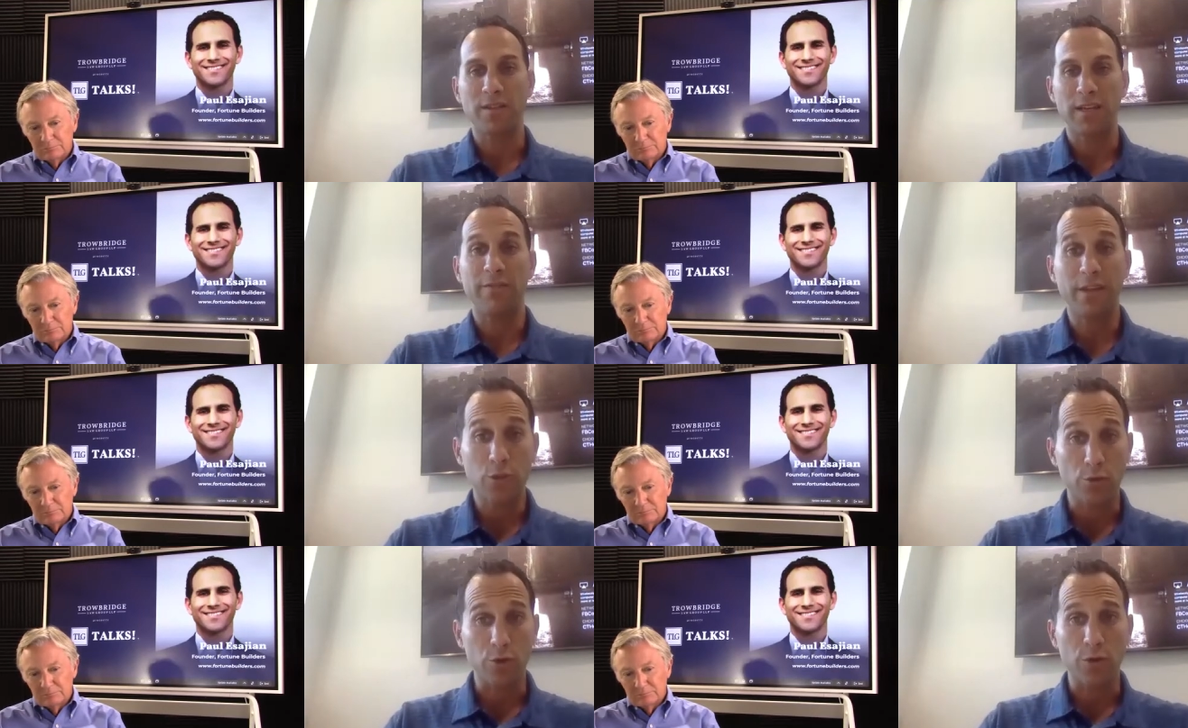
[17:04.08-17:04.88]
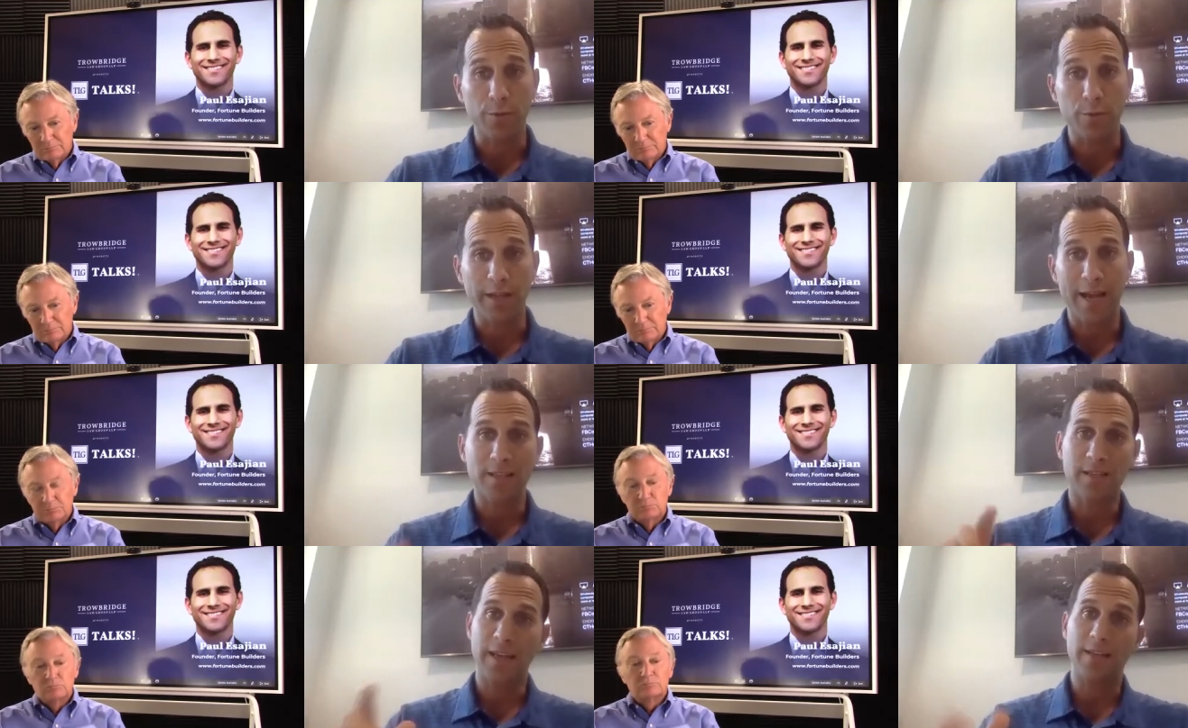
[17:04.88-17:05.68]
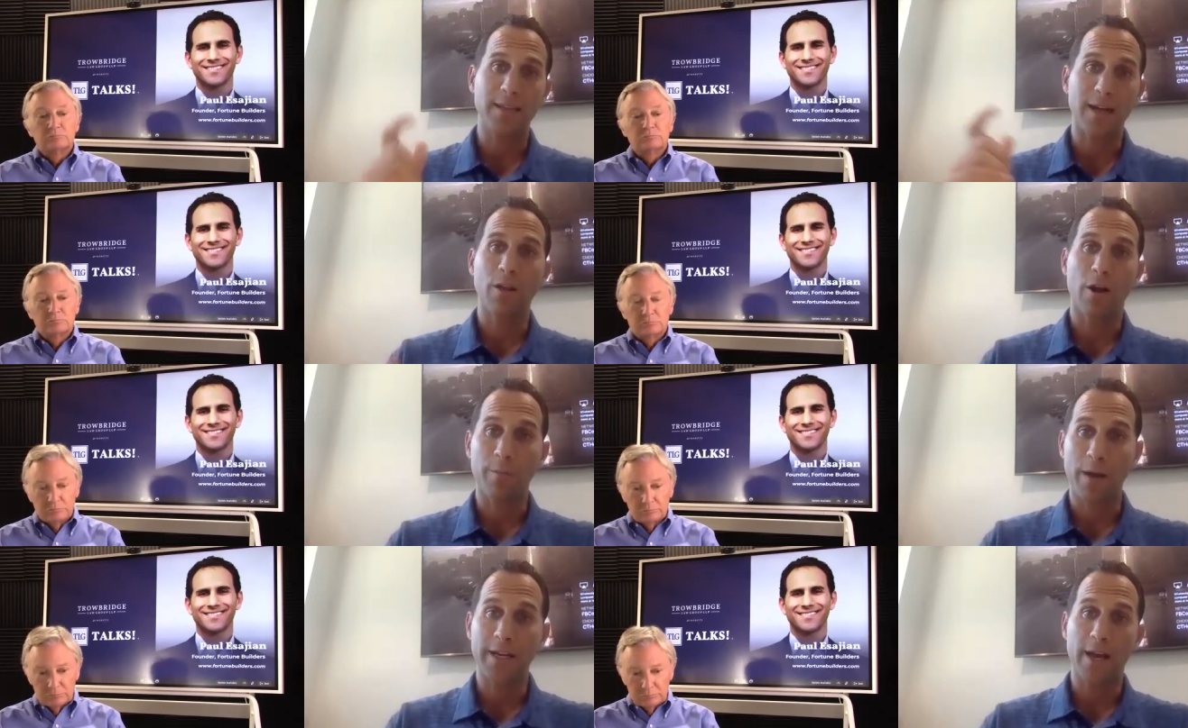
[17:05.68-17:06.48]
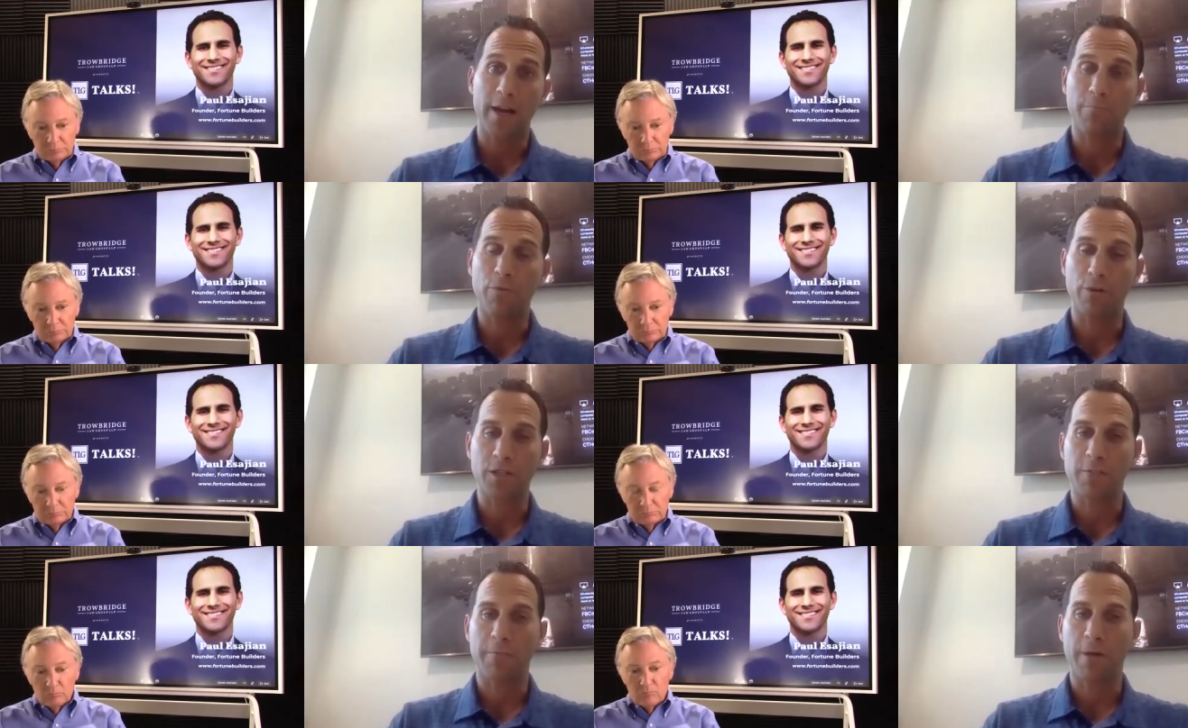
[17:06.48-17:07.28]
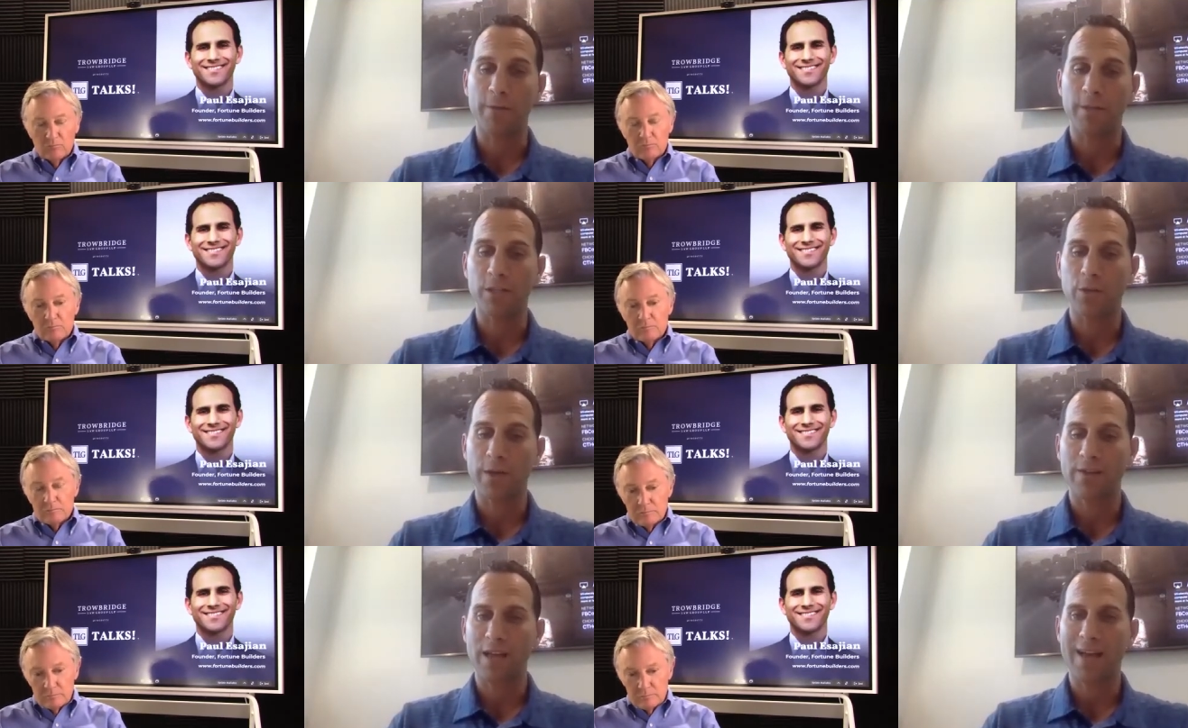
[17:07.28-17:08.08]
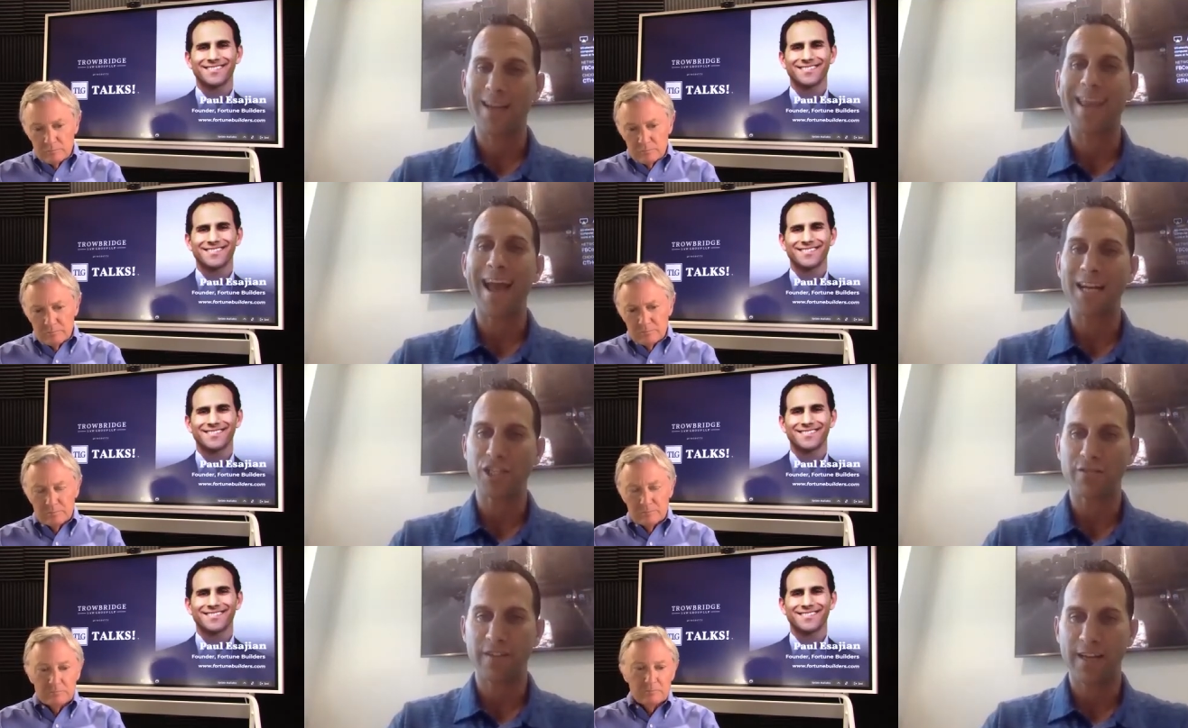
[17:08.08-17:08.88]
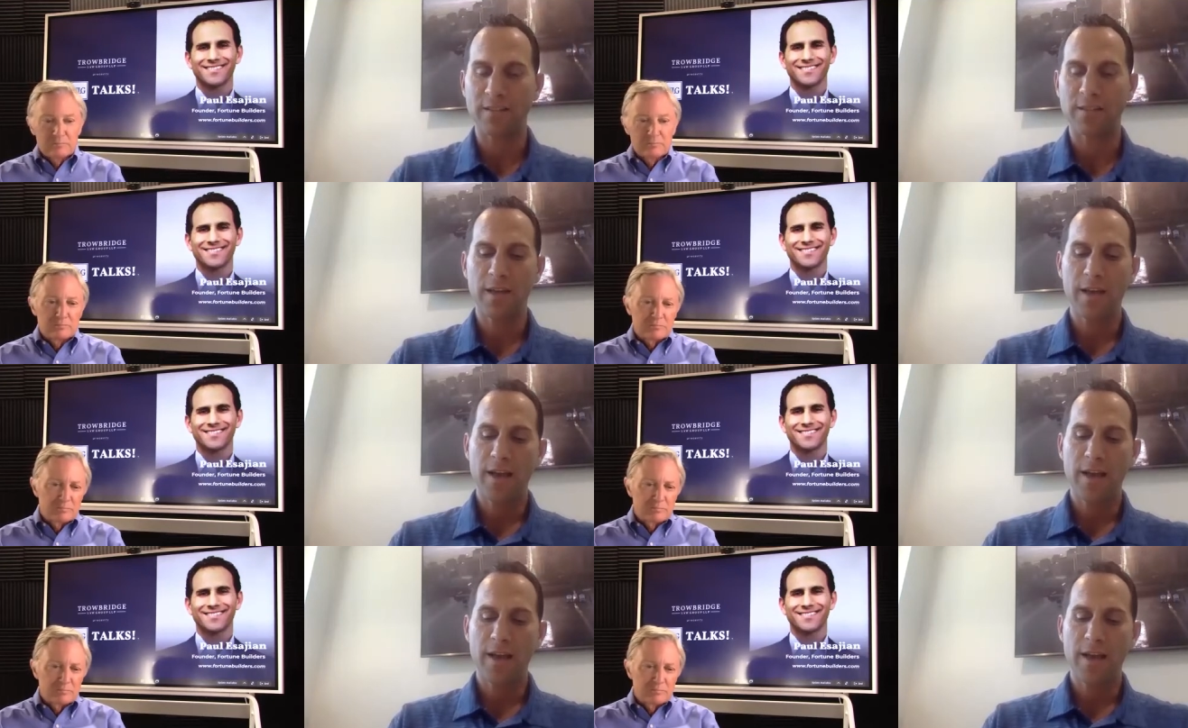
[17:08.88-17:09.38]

Speaker 1: individual triple nets and double our money on a portion of the property. So we have a lot of cash events.